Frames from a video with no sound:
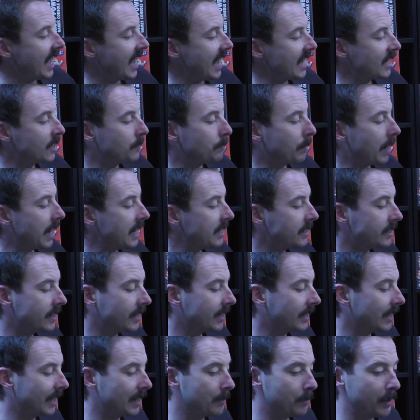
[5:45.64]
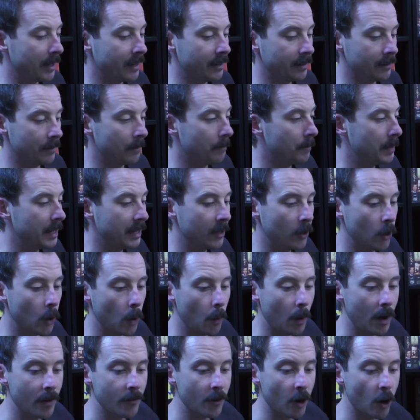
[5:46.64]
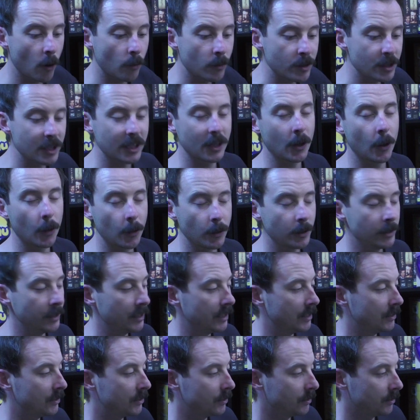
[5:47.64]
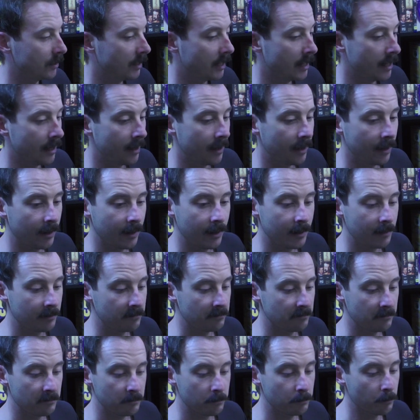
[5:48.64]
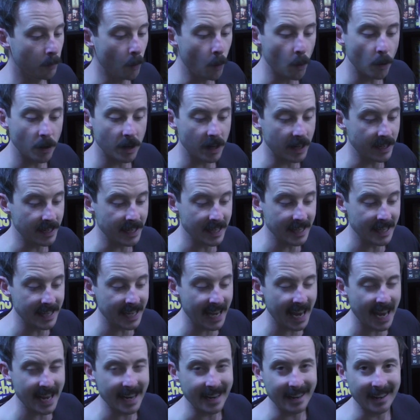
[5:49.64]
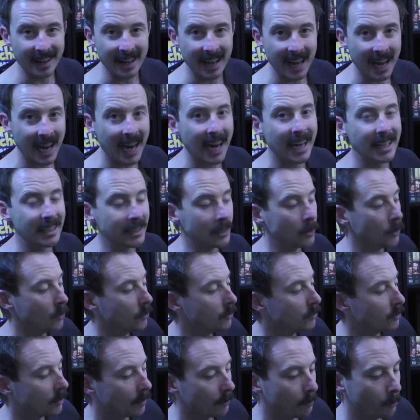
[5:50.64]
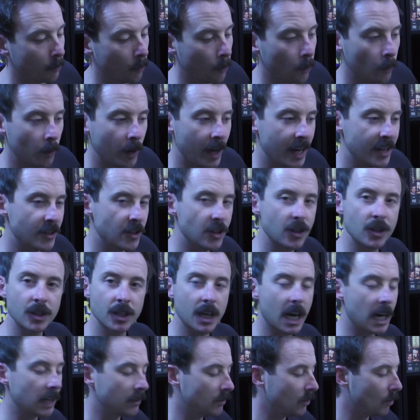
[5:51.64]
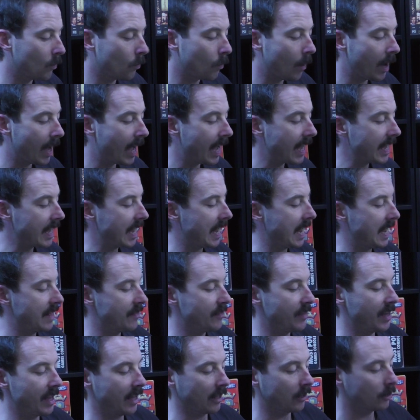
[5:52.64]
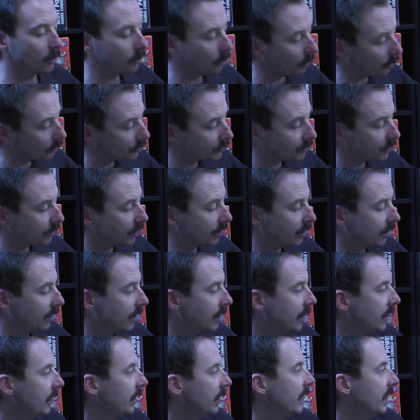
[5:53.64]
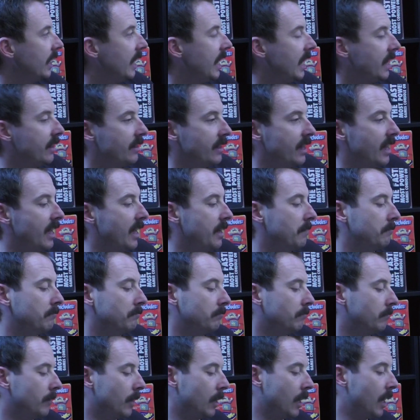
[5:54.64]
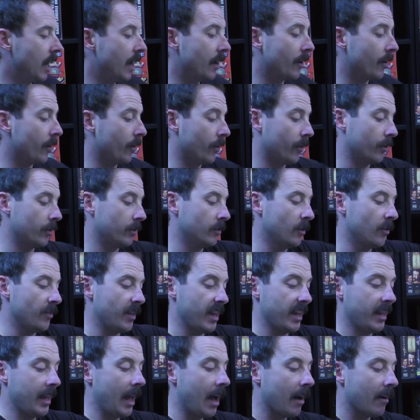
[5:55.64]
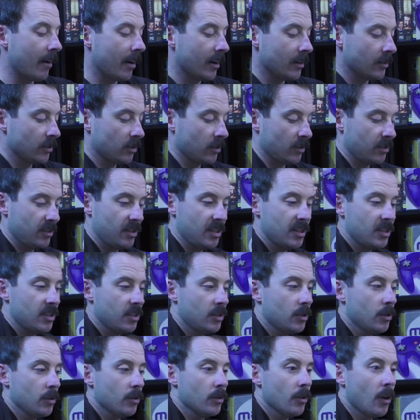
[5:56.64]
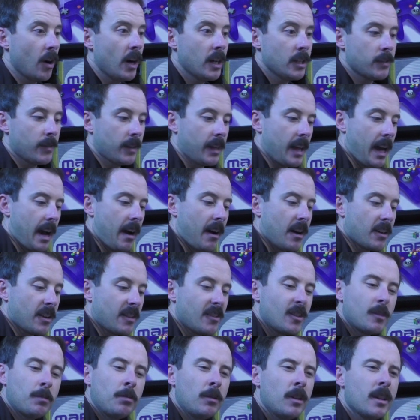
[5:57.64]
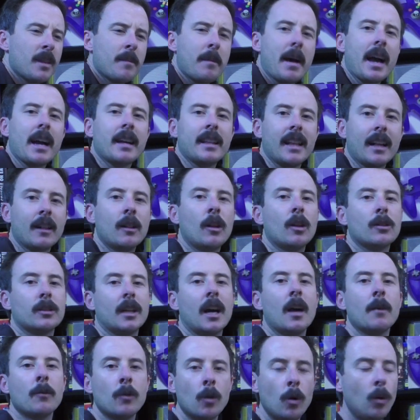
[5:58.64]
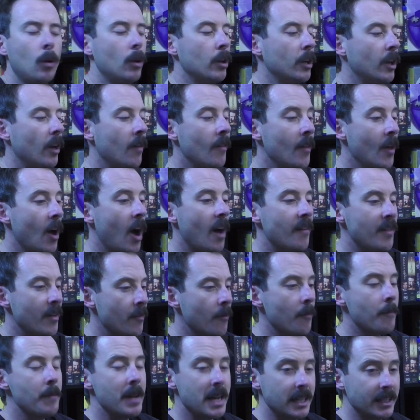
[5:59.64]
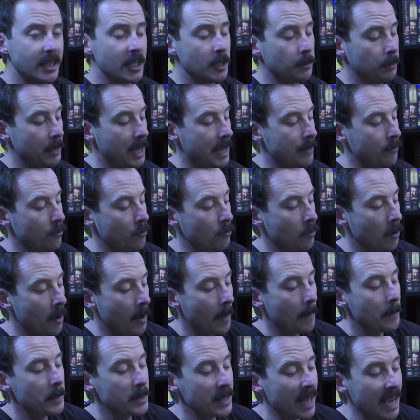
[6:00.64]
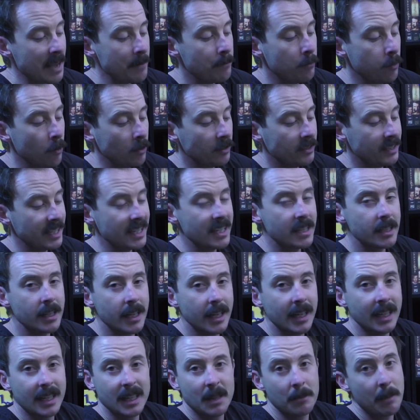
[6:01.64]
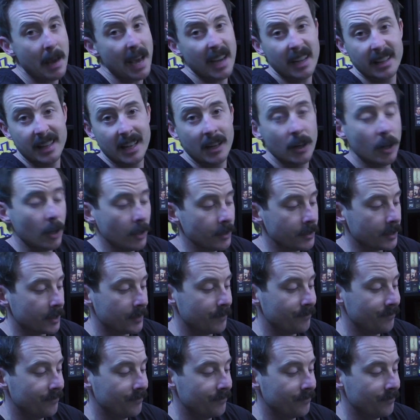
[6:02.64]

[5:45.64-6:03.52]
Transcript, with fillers: It's basically been, been whoever originally owned this bought it near the end and hardly used it. Bought it and just tucked it away in their closet, in their, I don't know, not their garage, because this is too nice for garage. They just put it in the back of their closet. I'm calling it. I've never met these people, but they put this thing in the back of their closet.